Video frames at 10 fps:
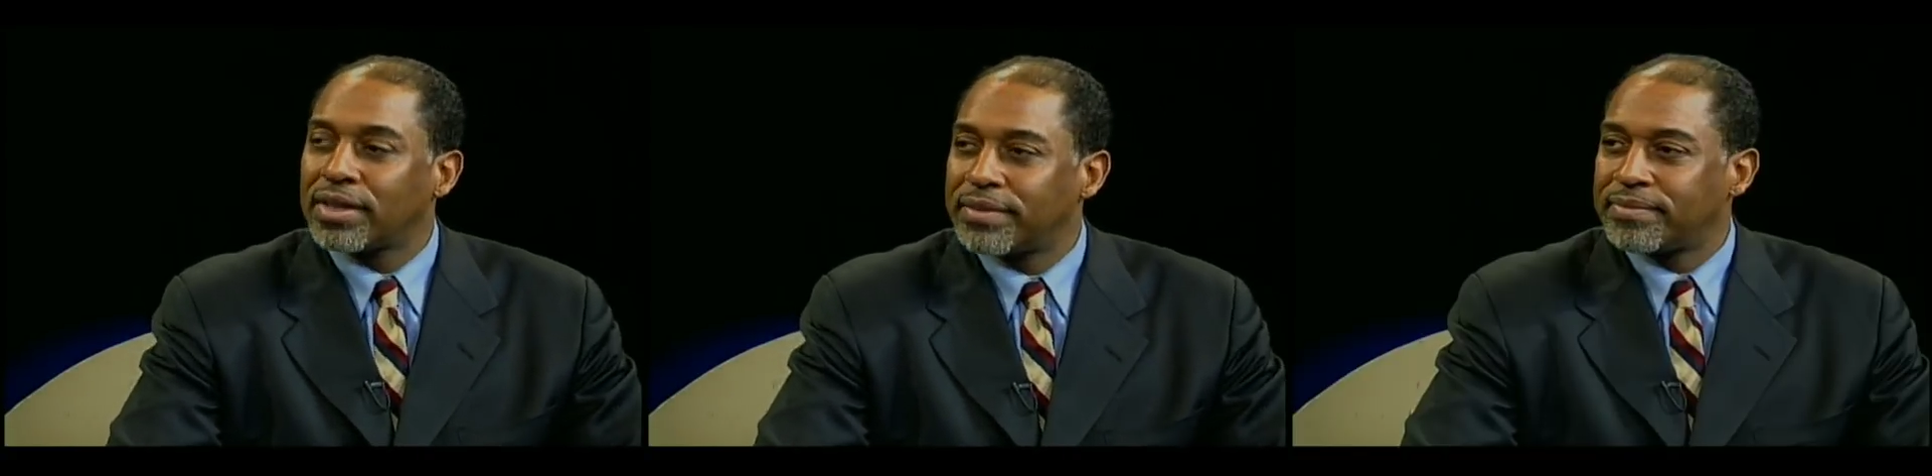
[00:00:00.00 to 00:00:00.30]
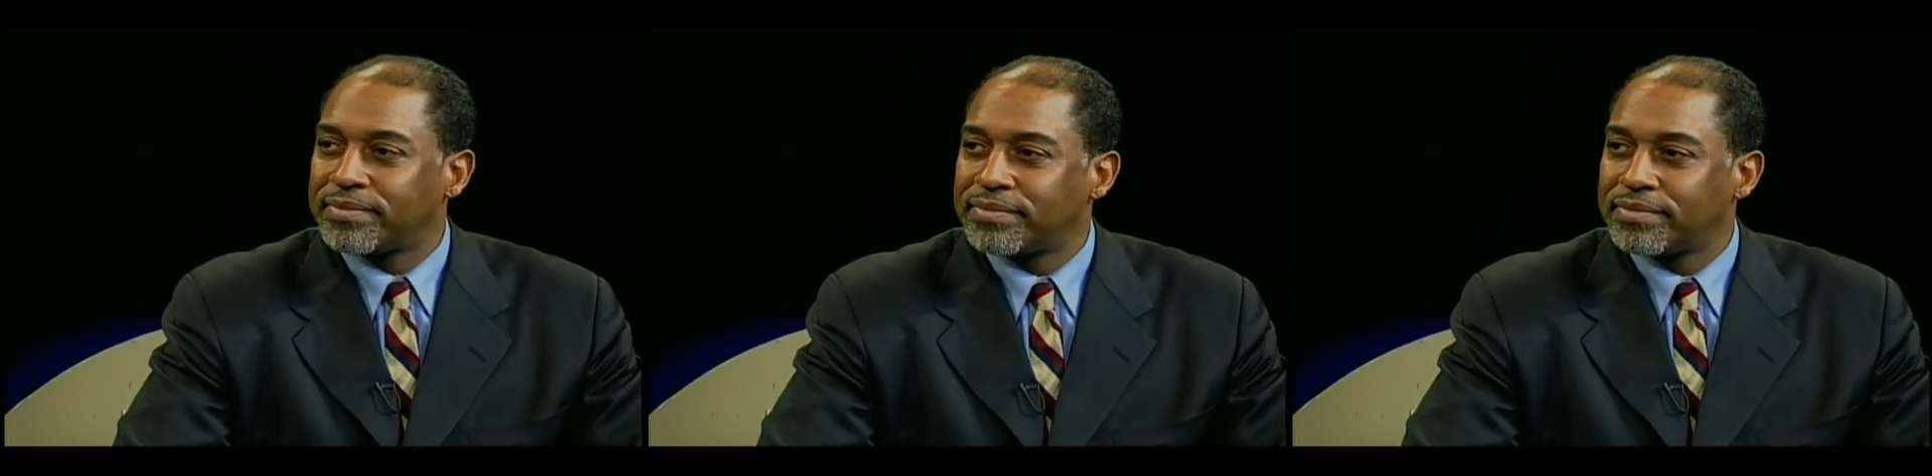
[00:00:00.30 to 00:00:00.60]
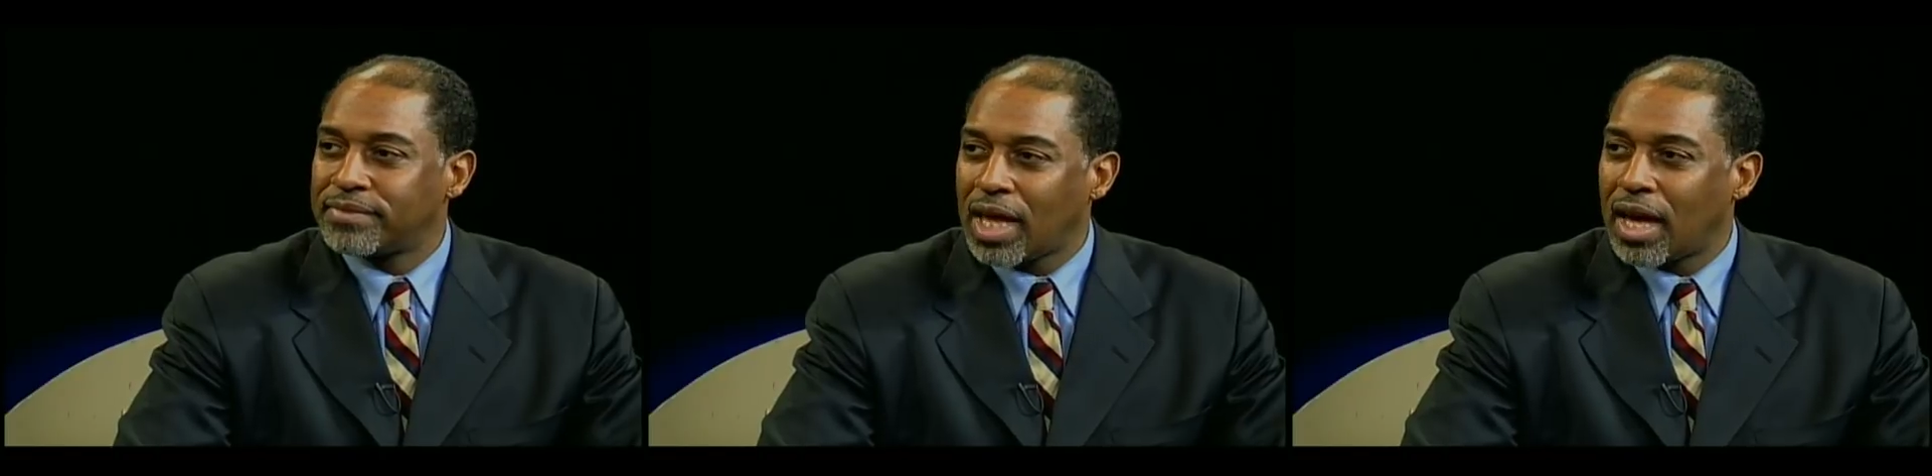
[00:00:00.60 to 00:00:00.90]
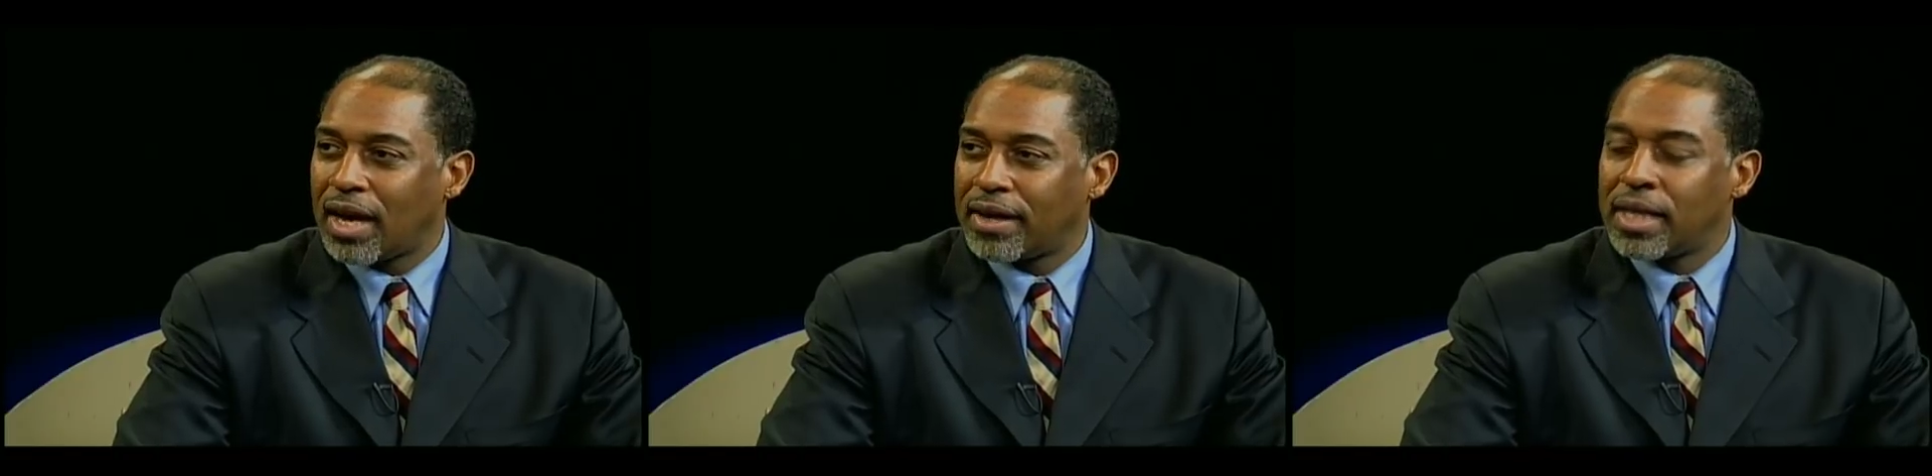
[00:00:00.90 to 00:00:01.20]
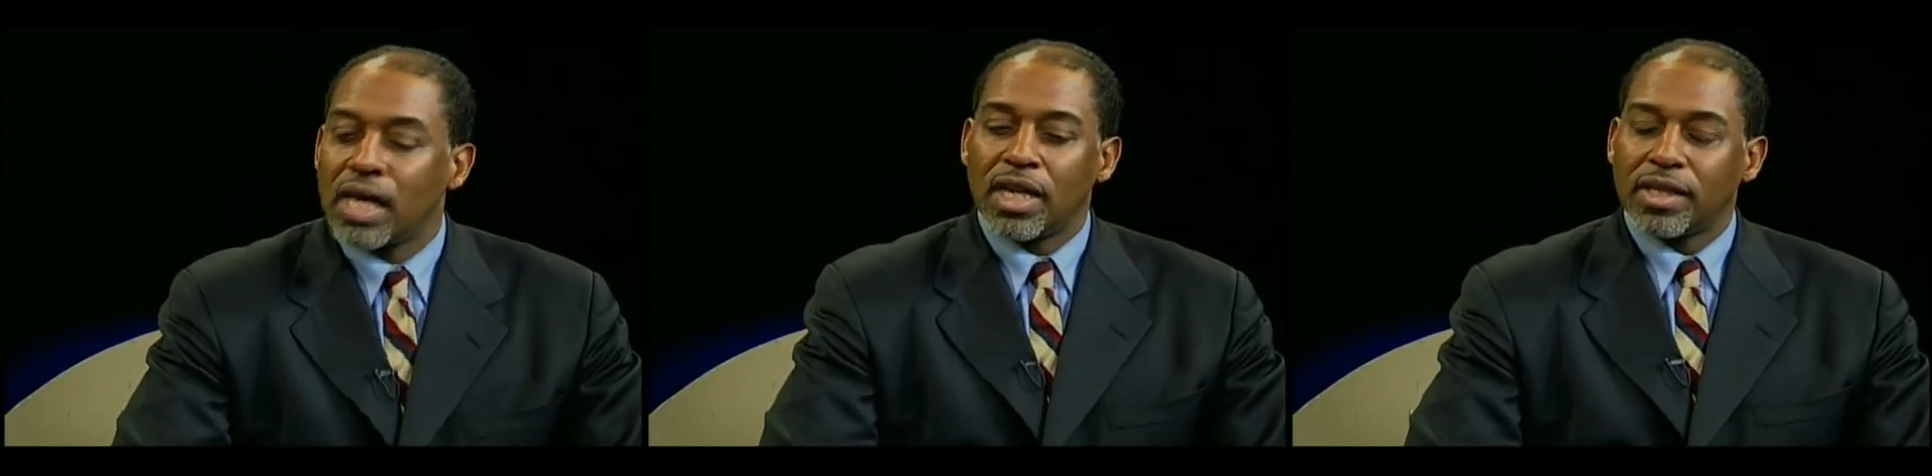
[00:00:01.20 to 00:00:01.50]
Okay, wonderful.
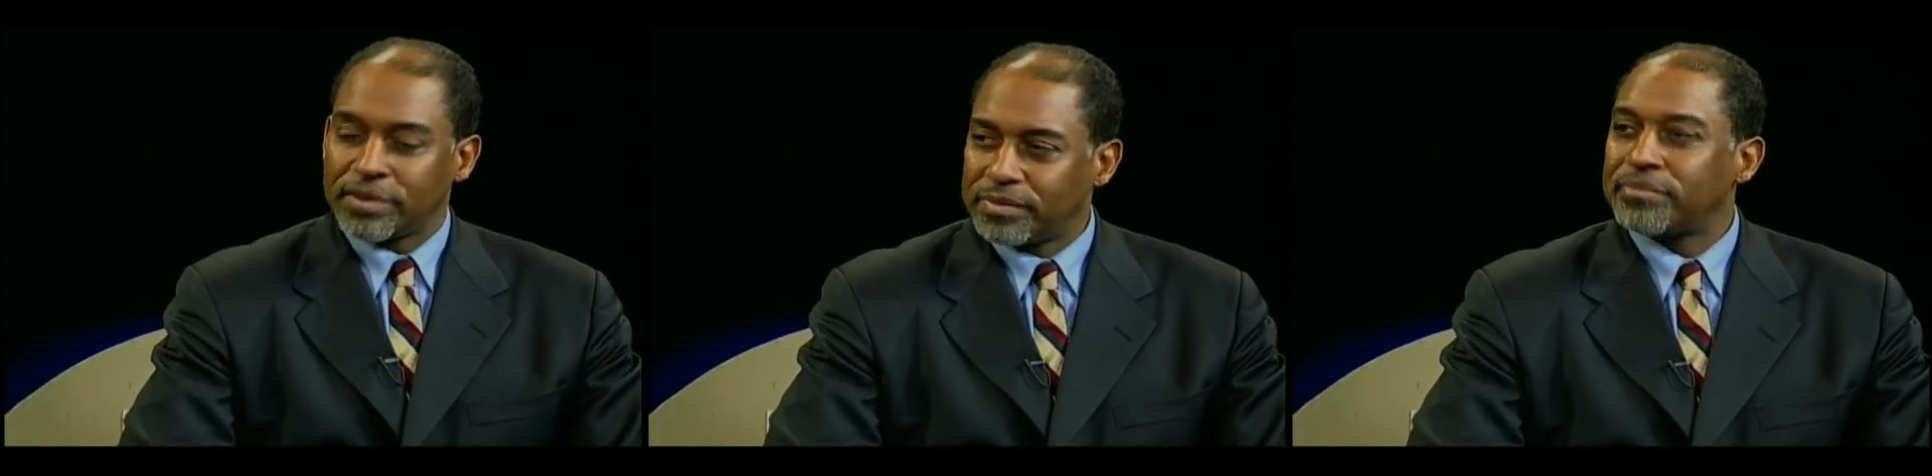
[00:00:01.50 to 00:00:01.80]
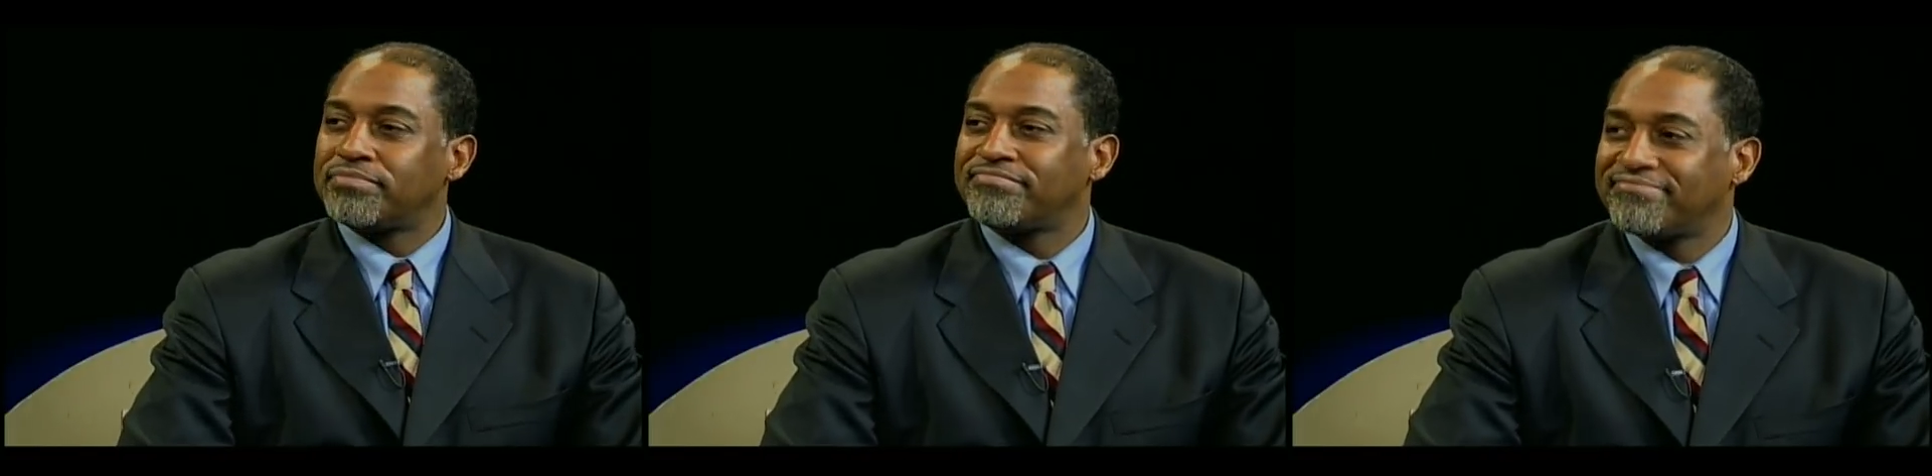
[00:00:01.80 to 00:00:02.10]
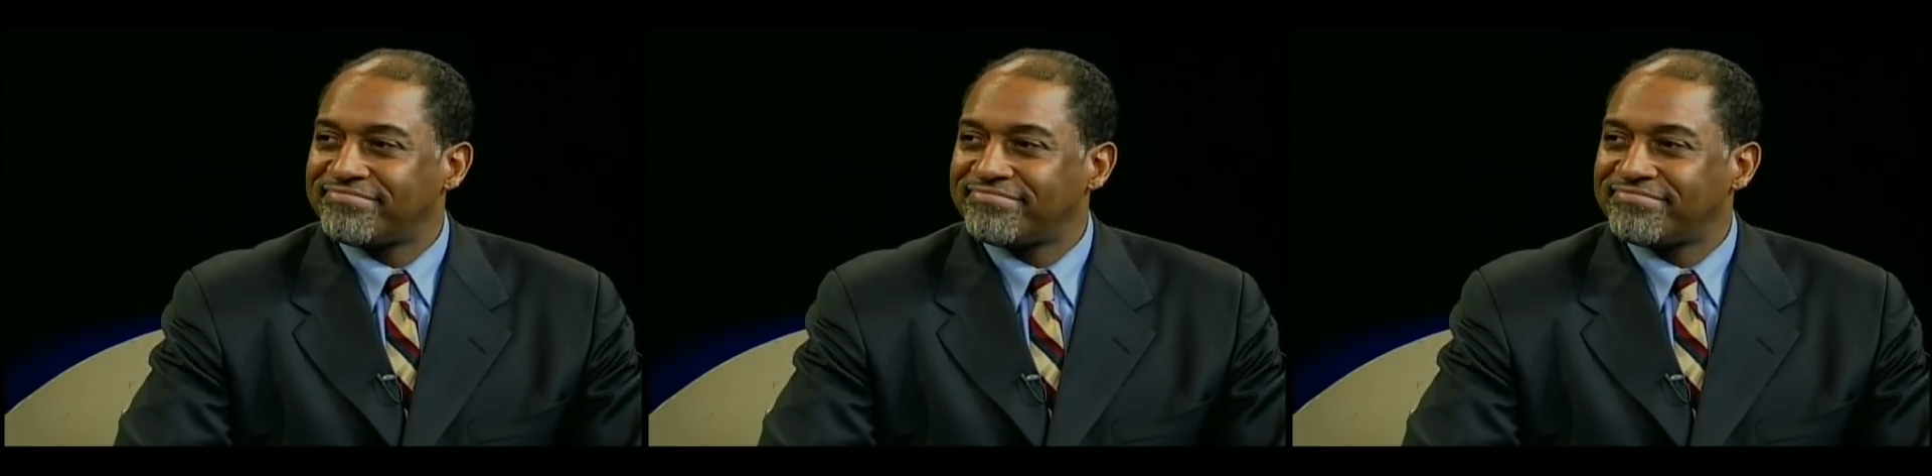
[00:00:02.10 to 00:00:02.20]
And we hope people have a chance